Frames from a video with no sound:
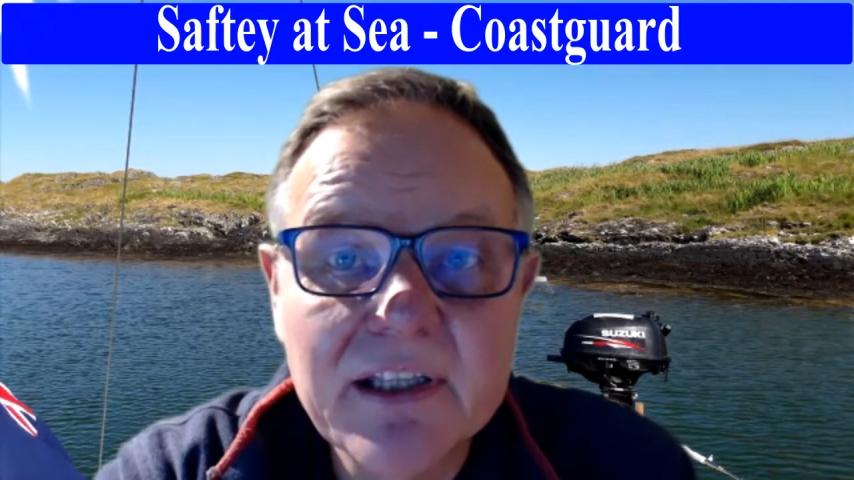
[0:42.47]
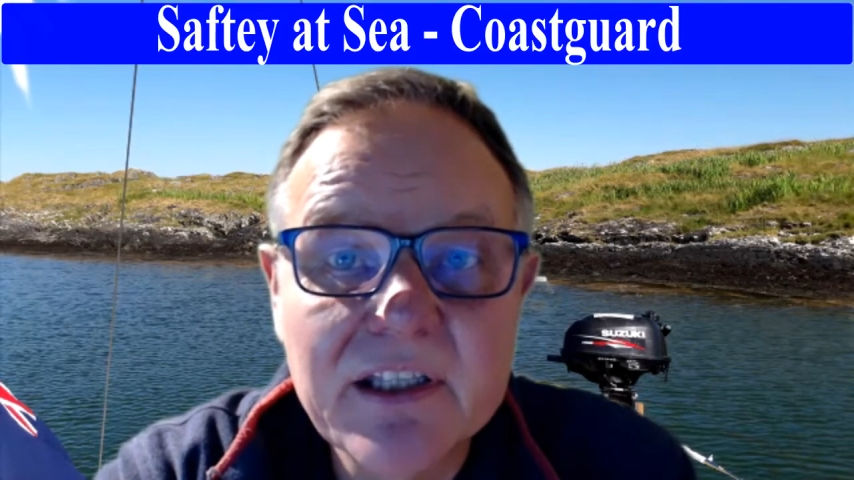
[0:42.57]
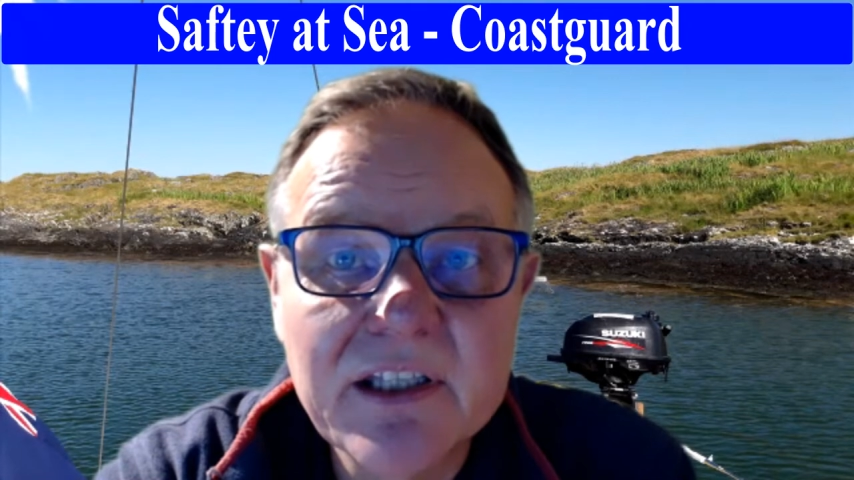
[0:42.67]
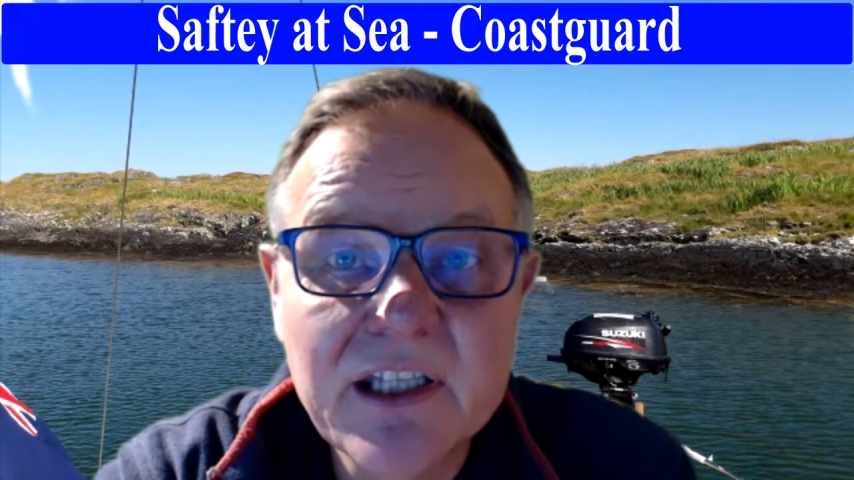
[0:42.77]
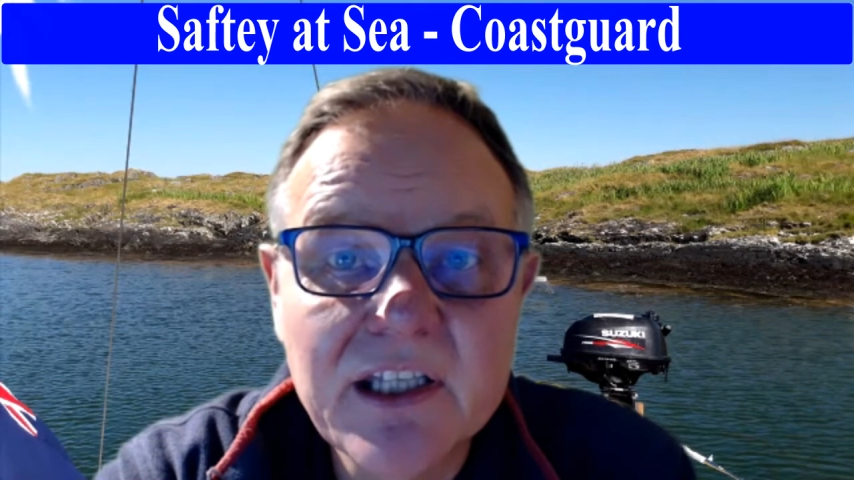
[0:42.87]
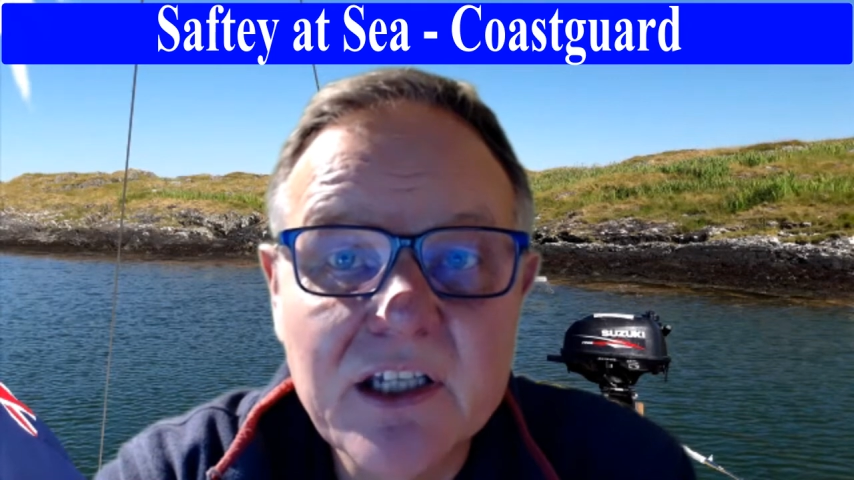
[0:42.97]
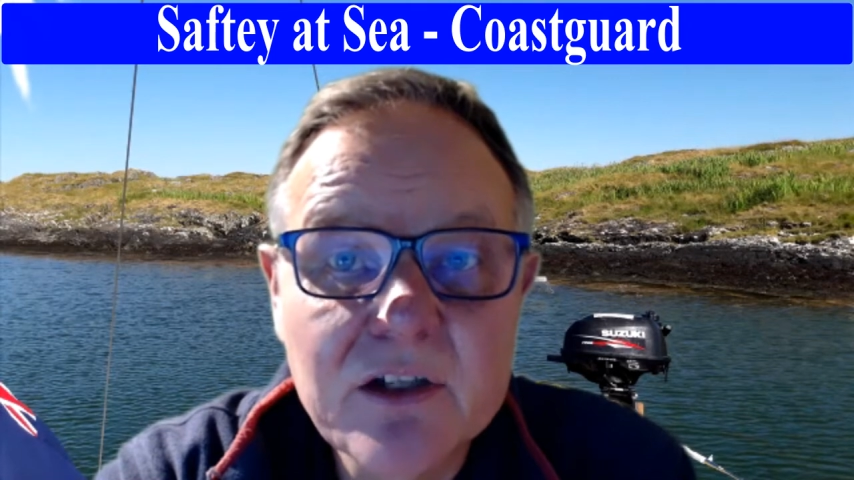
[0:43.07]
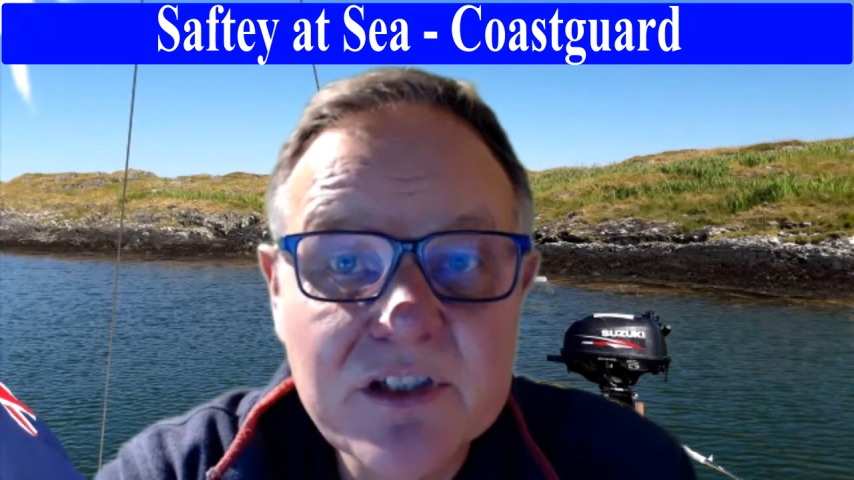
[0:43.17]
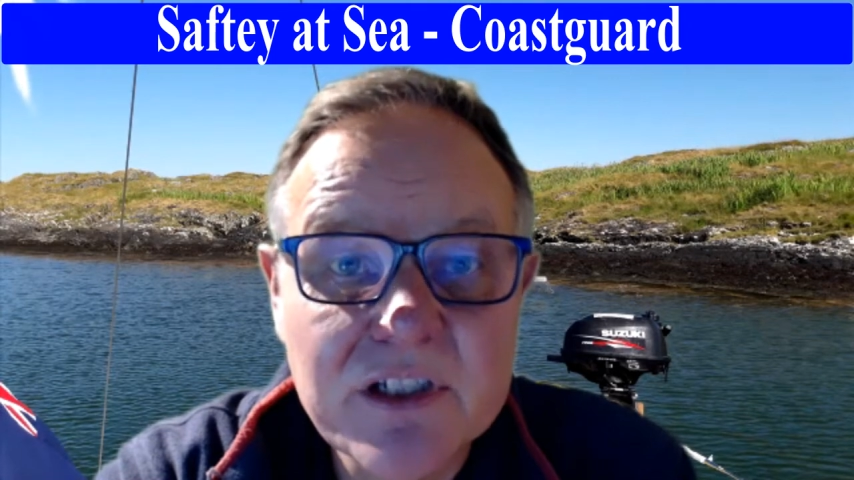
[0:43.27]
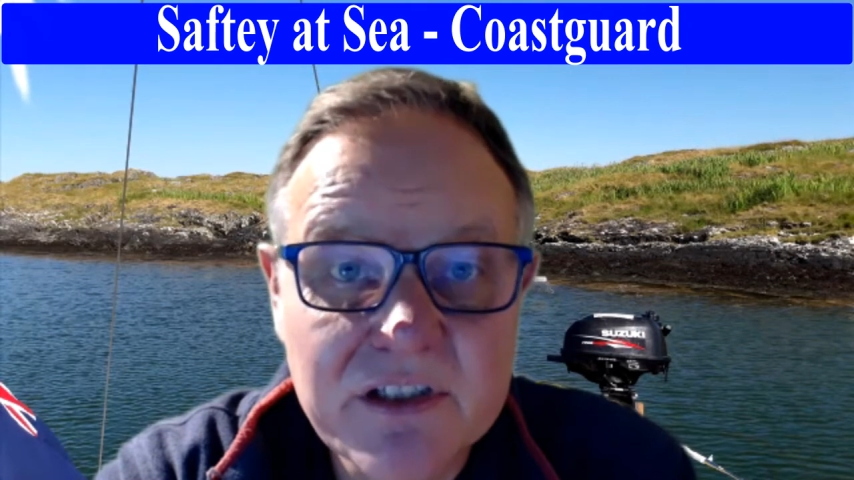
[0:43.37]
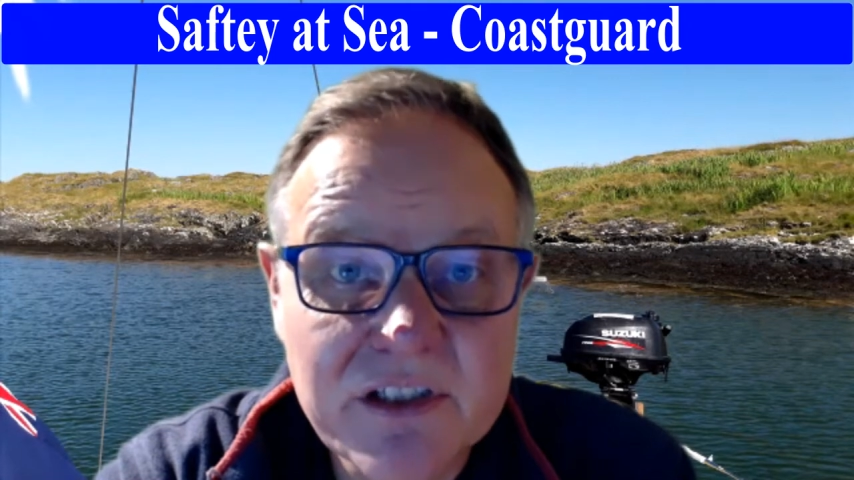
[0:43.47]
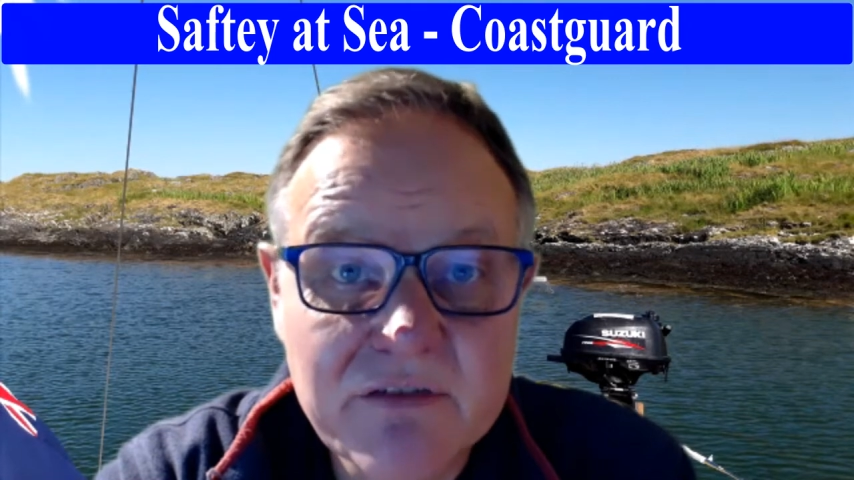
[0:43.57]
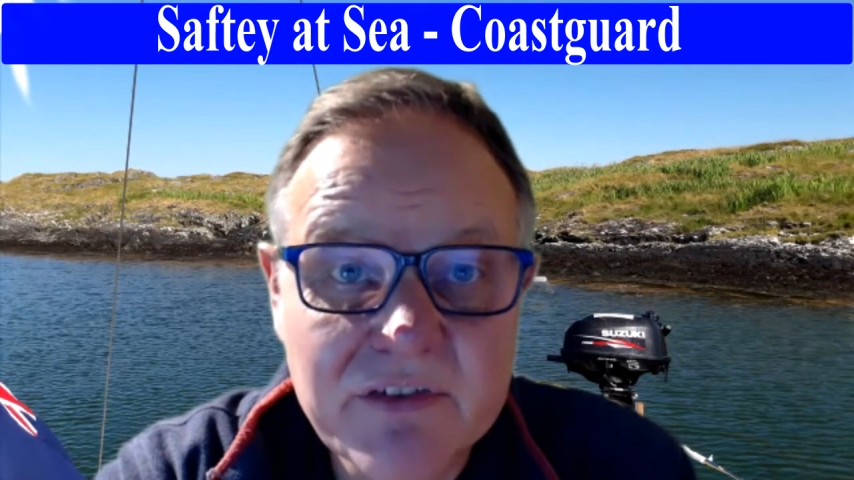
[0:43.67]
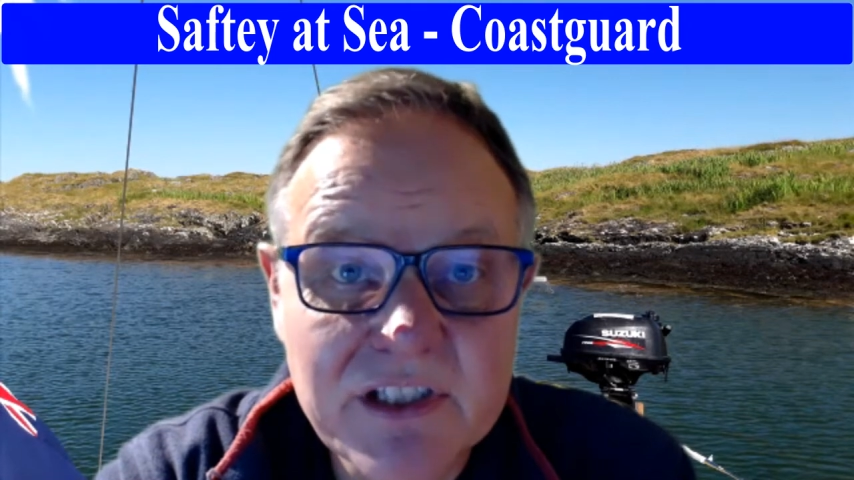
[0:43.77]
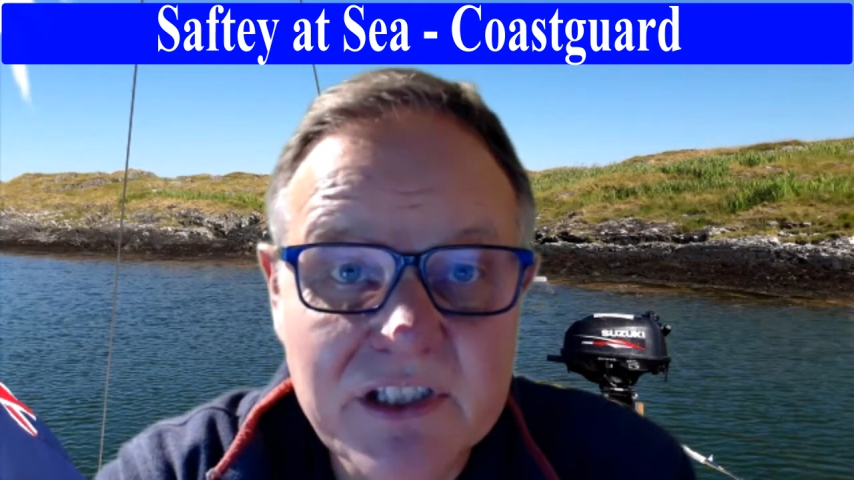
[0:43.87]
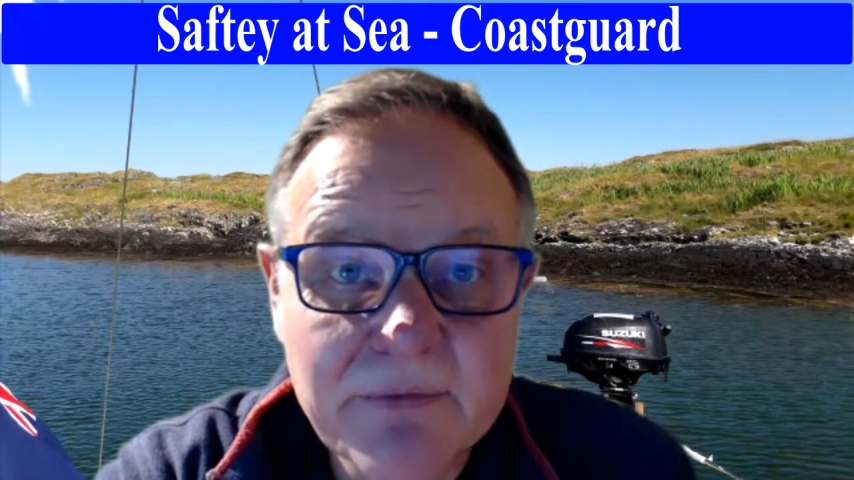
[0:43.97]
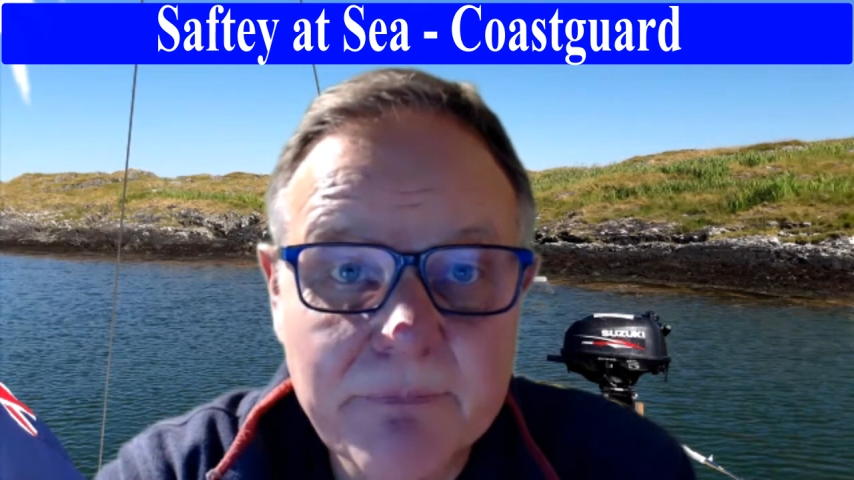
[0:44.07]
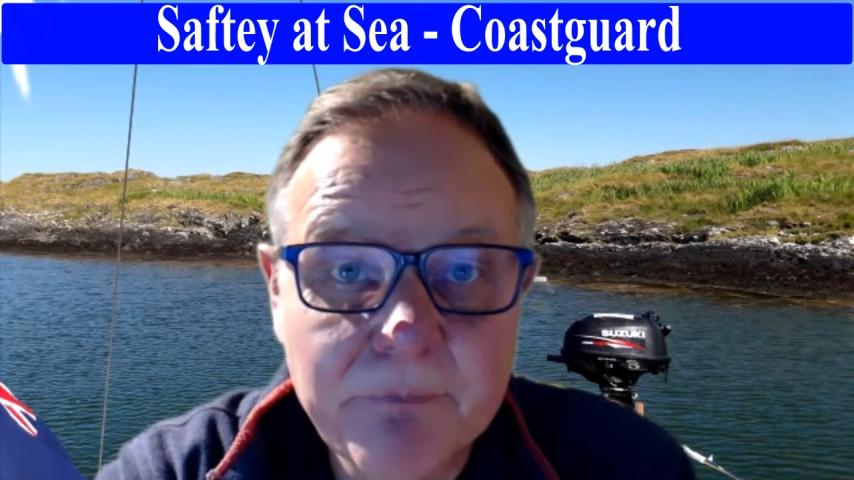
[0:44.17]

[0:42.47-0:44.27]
the Coast Guard Service.